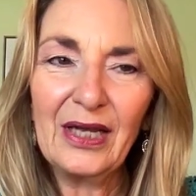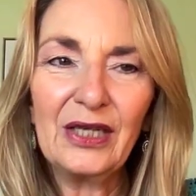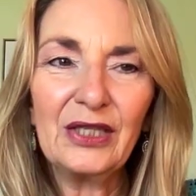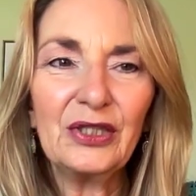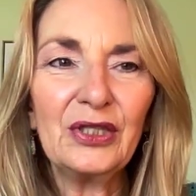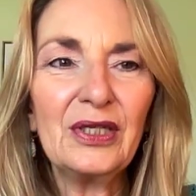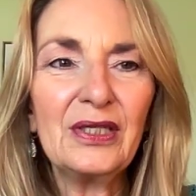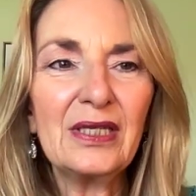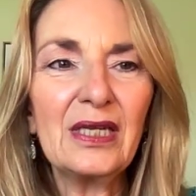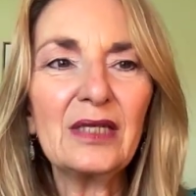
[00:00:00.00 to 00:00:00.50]

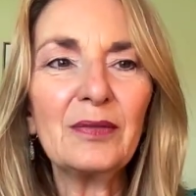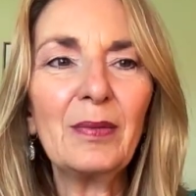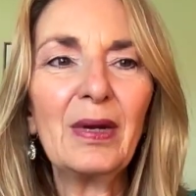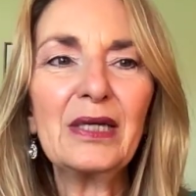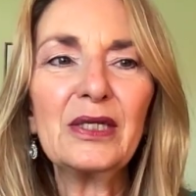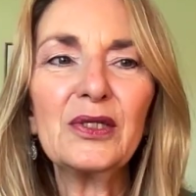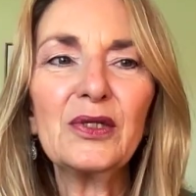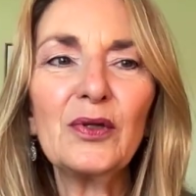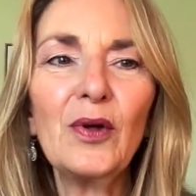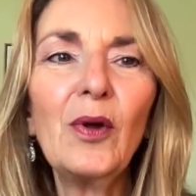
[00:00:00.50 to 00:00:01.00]
She says, "My
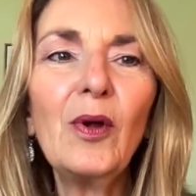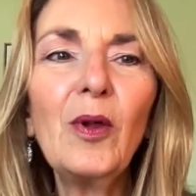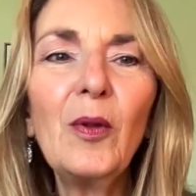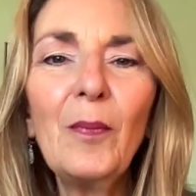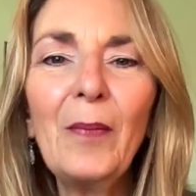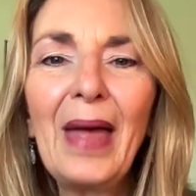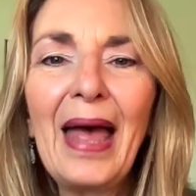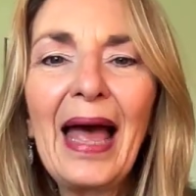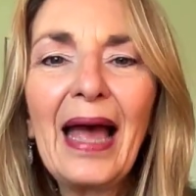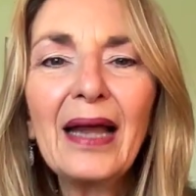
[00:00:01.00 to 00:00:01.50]
soul
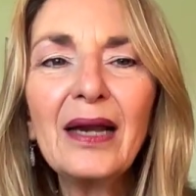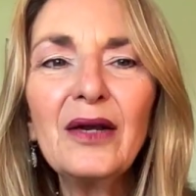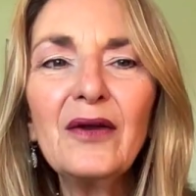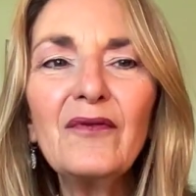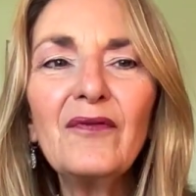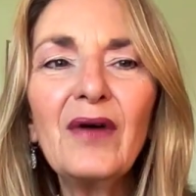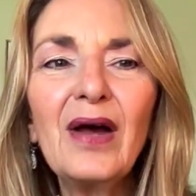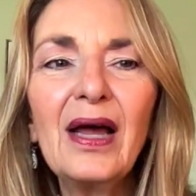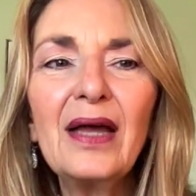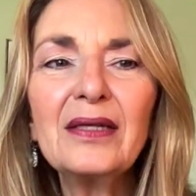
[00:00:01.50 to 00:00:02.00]

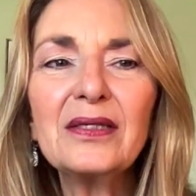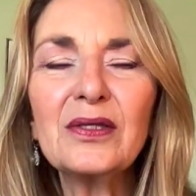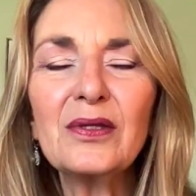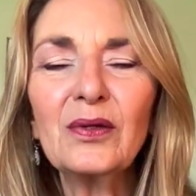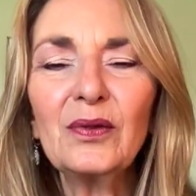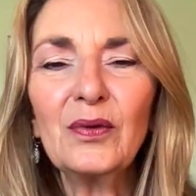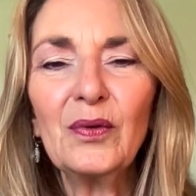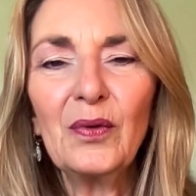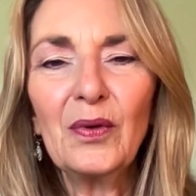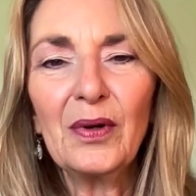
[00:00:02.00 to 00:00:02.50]
magnifies the
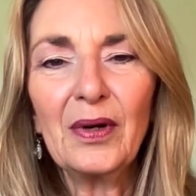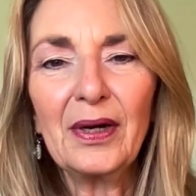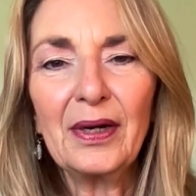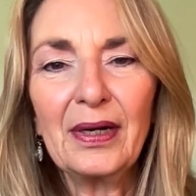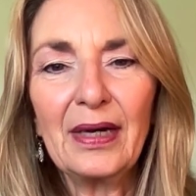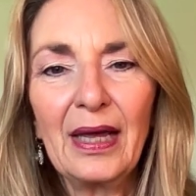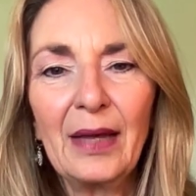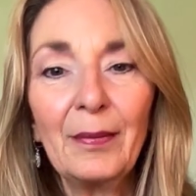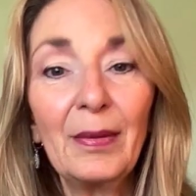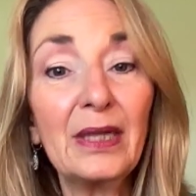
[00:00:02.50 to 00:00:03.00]

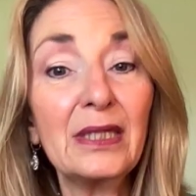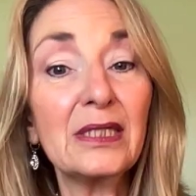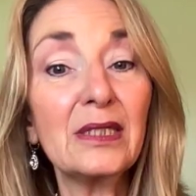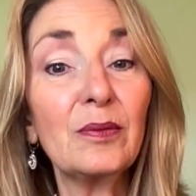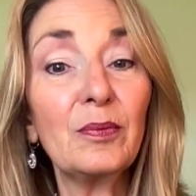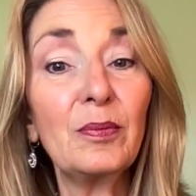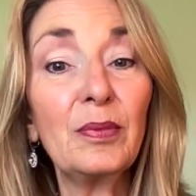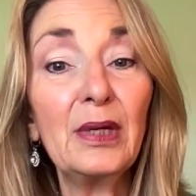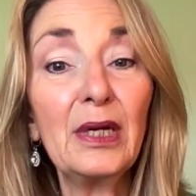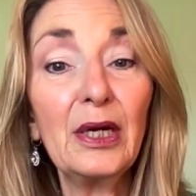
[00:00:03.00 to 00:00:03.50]
Lord, and my
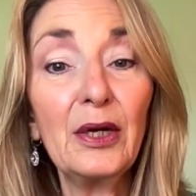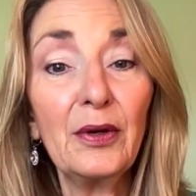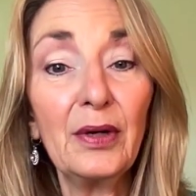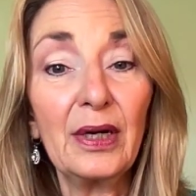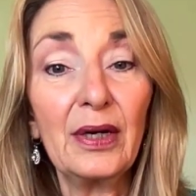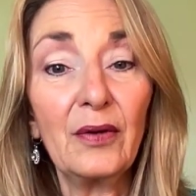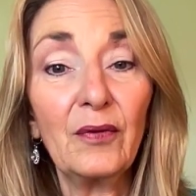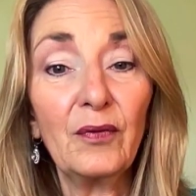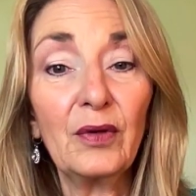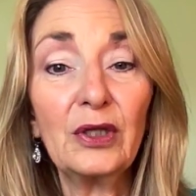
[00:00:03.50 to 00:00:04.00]

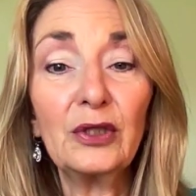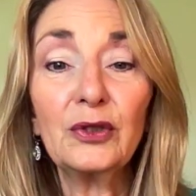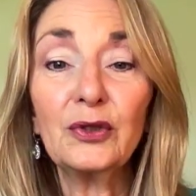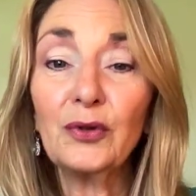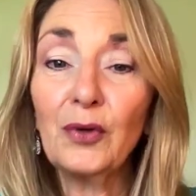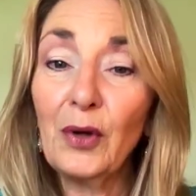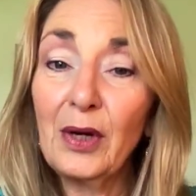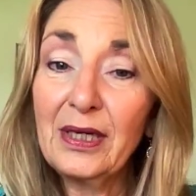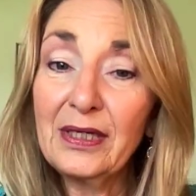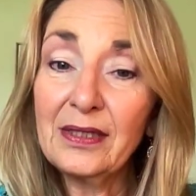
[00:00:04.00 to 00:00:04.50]
spirit
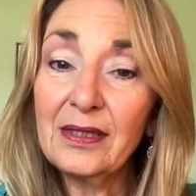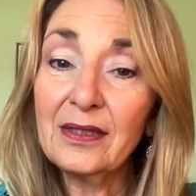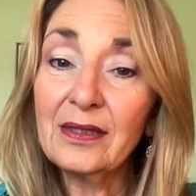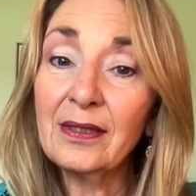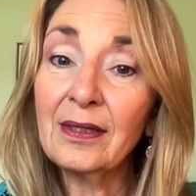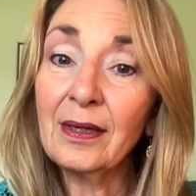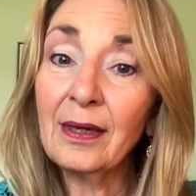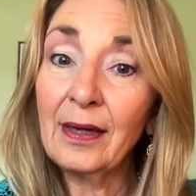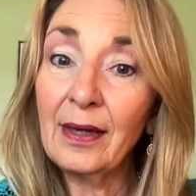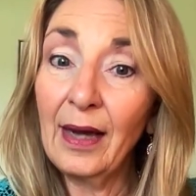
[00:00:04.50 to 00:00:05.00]
rejoices
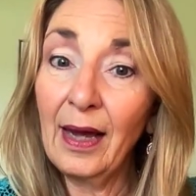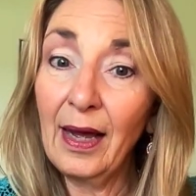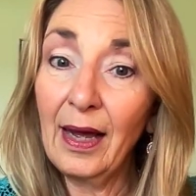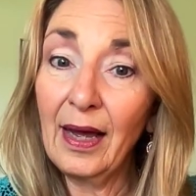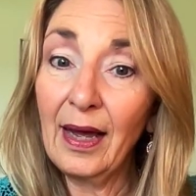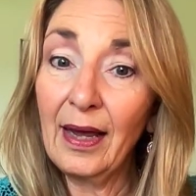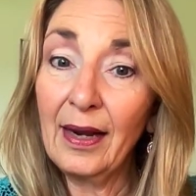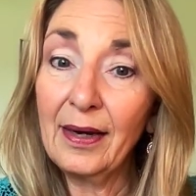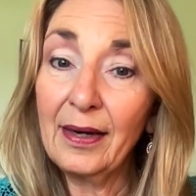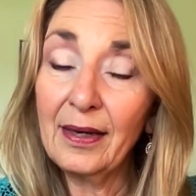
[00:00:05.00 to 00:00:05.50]
in
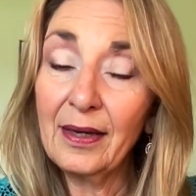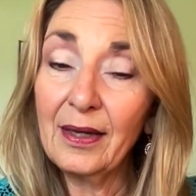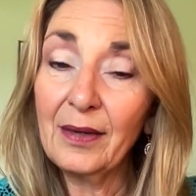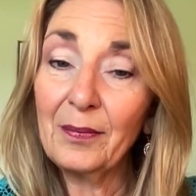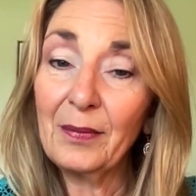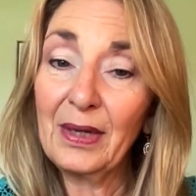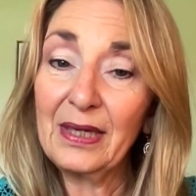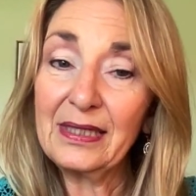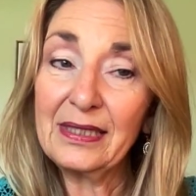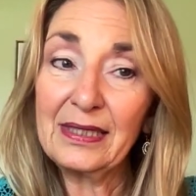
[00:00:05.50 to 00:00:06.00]
God,
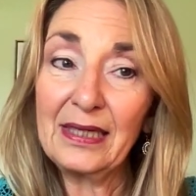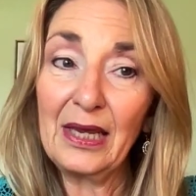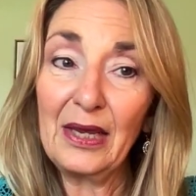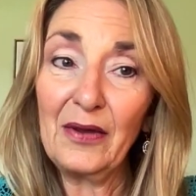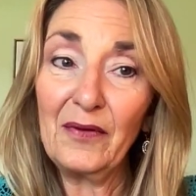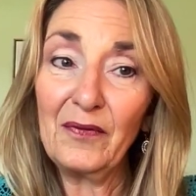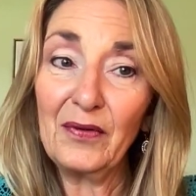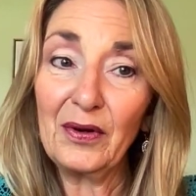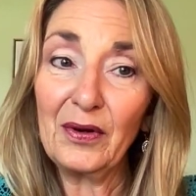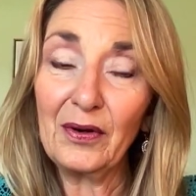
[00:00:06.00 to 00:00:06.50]
my
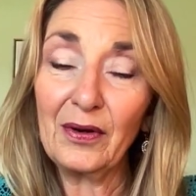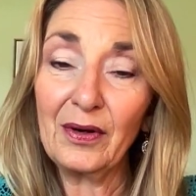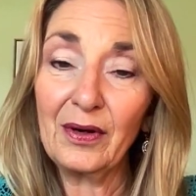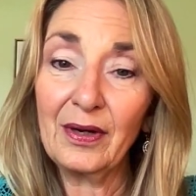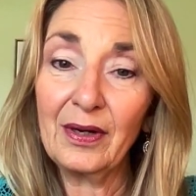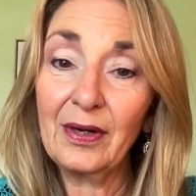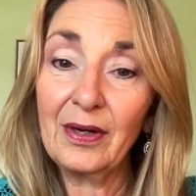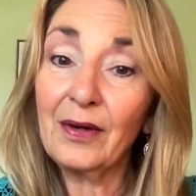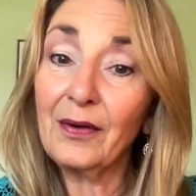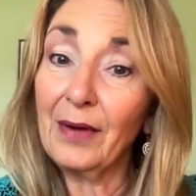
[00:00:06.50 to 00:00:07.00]
Savior."
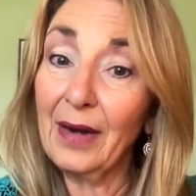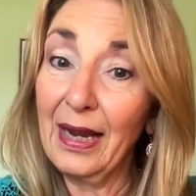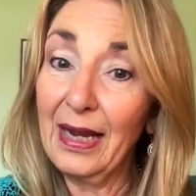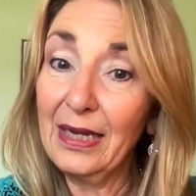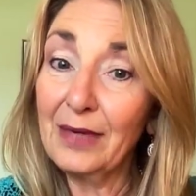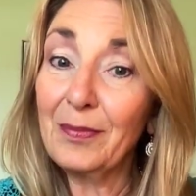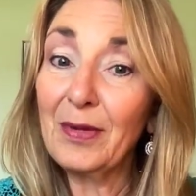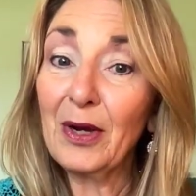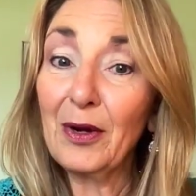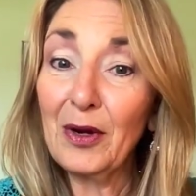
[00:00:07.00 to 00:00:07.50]
Right?
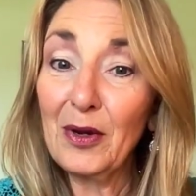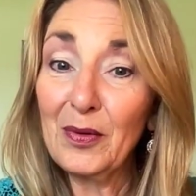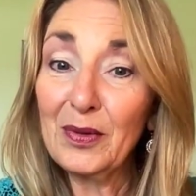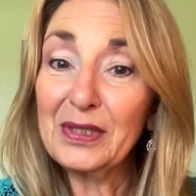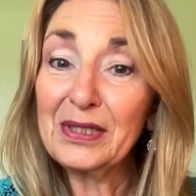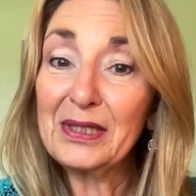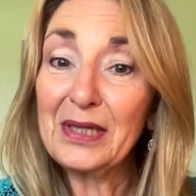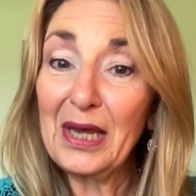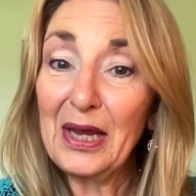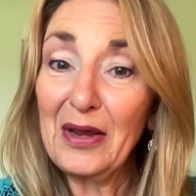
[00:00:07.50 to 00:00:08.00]
Mary was
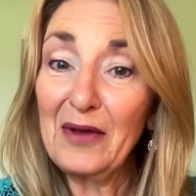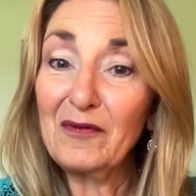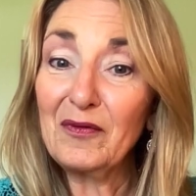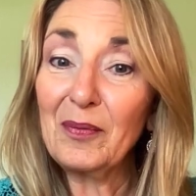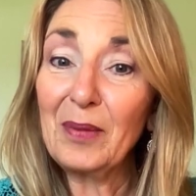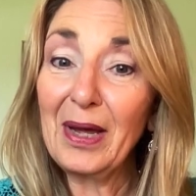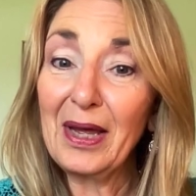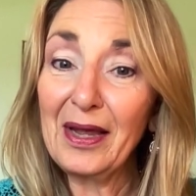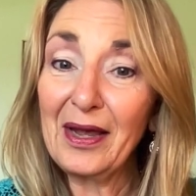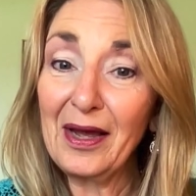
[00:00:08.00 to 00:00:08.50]
saved
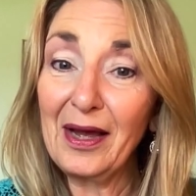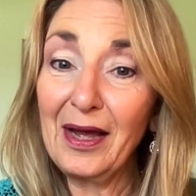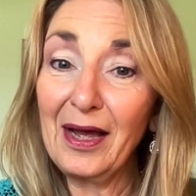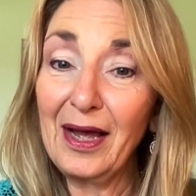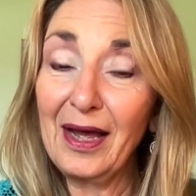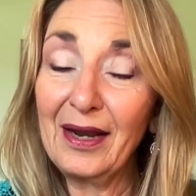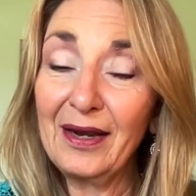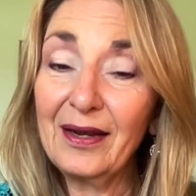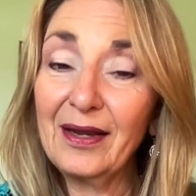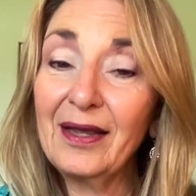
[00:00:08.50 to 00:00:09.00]
by
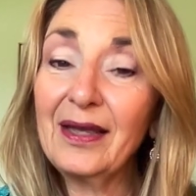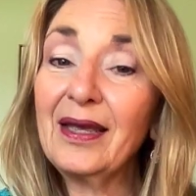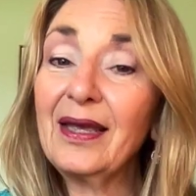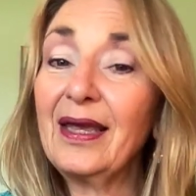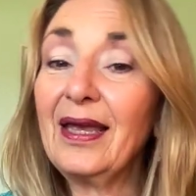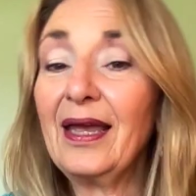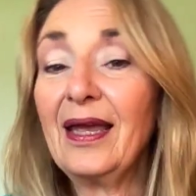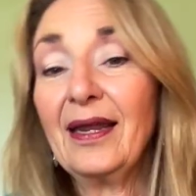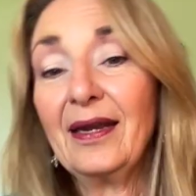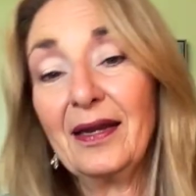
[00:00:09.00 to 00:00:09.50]
God
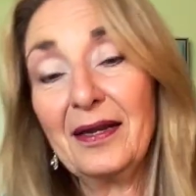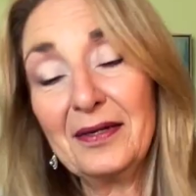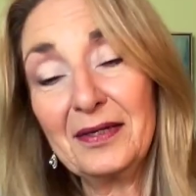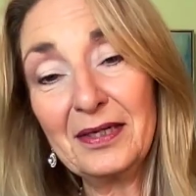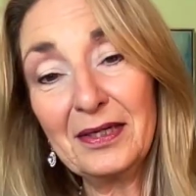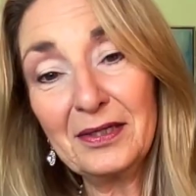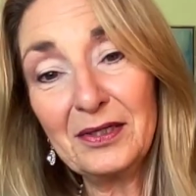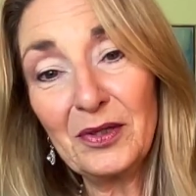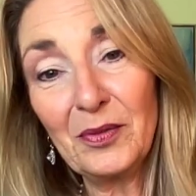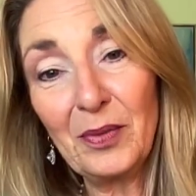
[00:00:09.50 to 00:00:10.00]
in
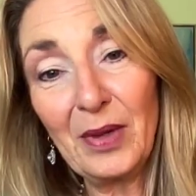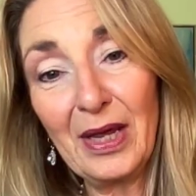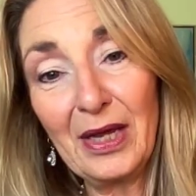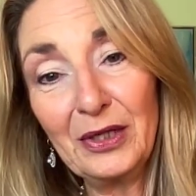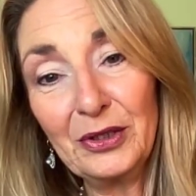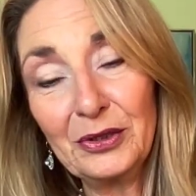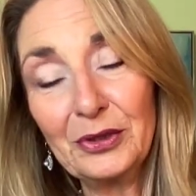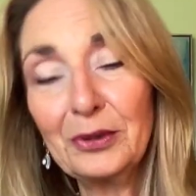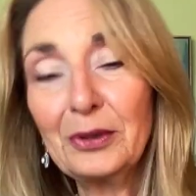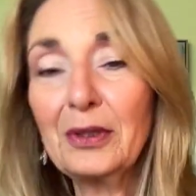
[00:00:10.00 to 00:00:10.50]

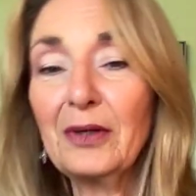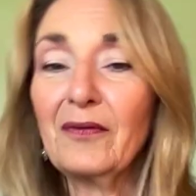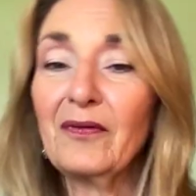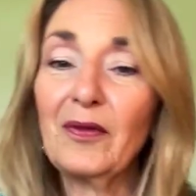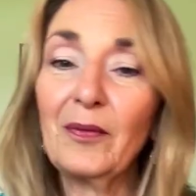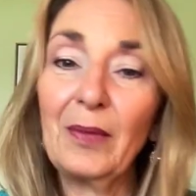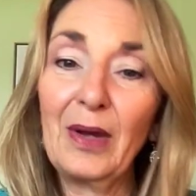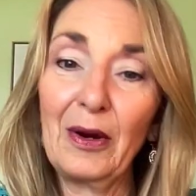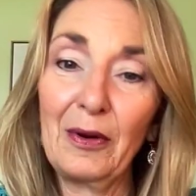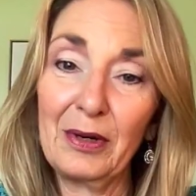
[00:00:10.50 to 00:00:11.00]
anticipation of the
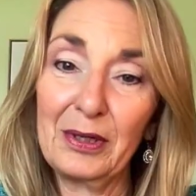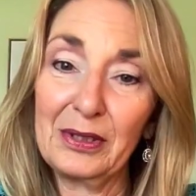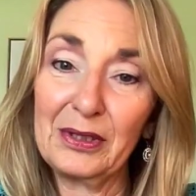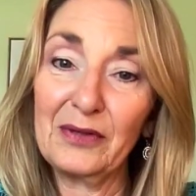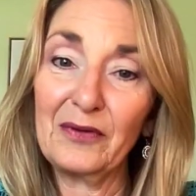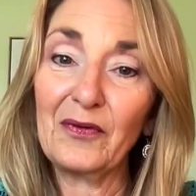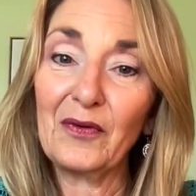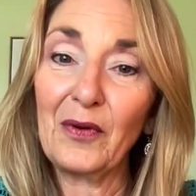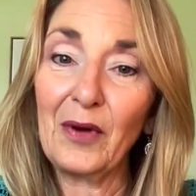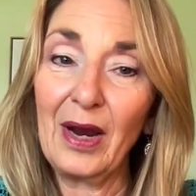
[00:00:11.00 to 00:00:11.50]
merits
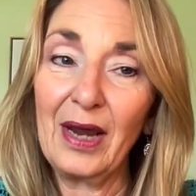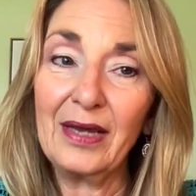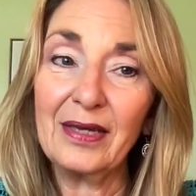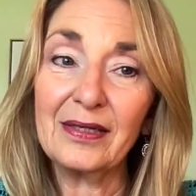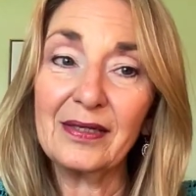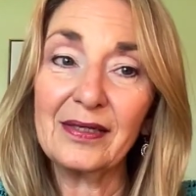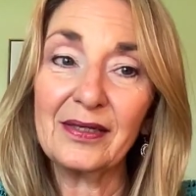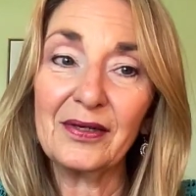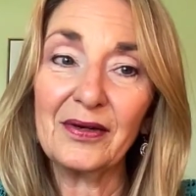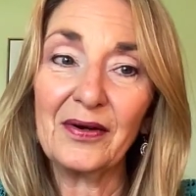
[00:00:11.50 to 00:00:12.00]
of Christ,